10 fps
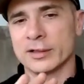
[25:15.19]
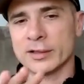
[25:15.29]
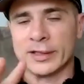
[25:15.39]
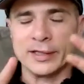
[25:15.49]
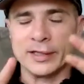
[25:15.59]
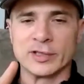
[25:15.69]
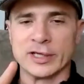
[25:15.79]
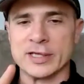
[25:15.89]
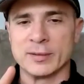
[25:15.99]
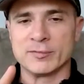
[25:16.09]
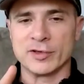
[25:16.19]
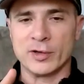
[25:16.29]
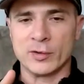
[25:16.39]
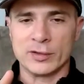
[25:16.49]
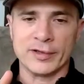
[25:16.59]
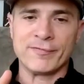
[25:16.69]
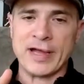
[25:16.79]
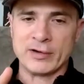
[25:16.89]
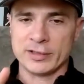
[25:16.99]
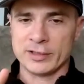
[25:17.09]
They're like, so a lot of times
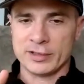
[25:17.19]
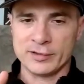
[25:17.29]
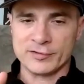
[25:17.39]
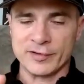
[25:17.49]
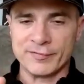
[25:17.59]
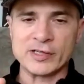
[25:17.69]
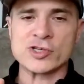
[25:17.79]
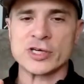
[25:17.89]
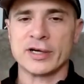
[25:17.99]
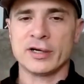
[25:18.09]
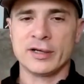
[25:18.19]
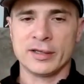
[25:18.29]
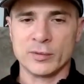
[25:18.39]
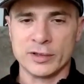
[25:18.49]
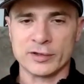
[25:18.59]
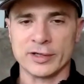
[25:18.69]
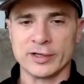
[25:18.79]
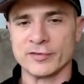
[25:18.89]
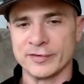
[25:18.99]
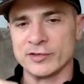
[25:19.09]
the founder is the visionary, the
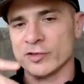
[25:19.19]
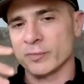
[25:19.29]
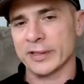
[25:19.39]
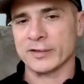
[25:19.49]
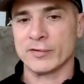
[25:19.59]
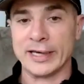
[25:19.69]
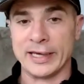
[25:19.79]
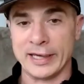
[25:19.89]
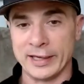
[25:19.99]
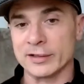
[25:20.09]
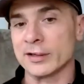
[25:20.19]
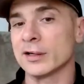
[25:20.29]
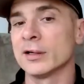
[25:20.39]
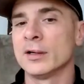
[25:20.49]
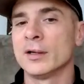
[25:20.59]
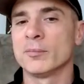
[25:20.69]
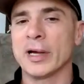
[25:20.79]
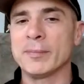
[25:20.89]
one who creates the vision, but the right-hander